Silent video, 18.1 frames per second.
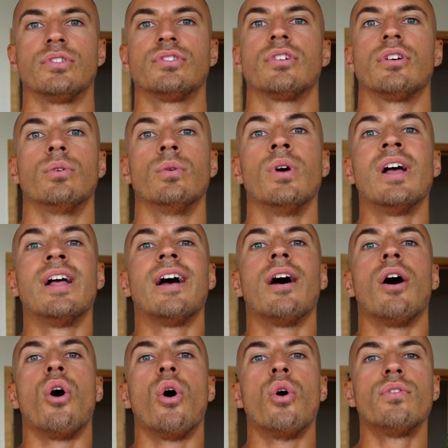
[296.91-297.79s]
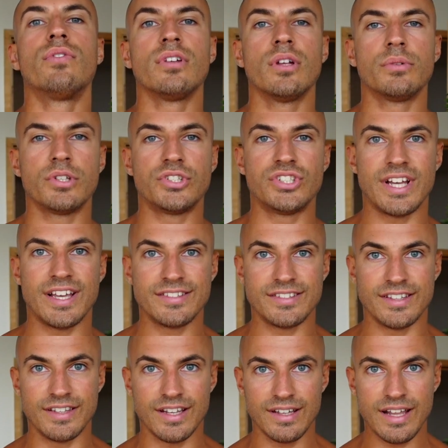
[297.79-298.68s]
So overload the
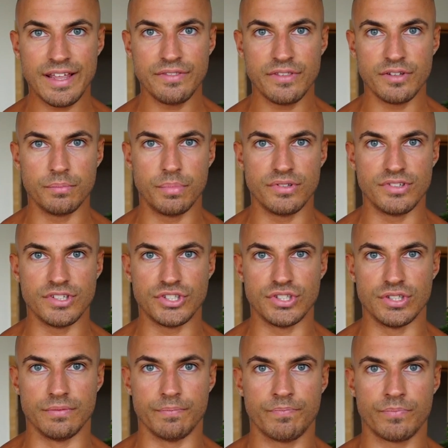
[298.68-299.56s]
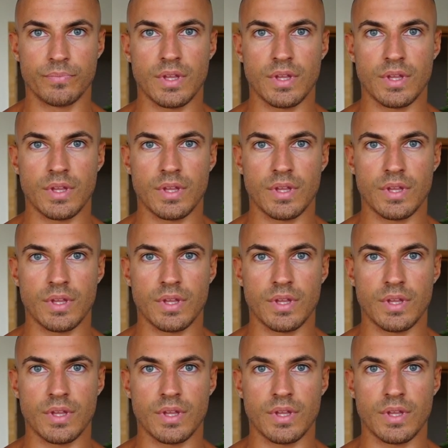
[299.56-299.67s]
chest in the lengthened position,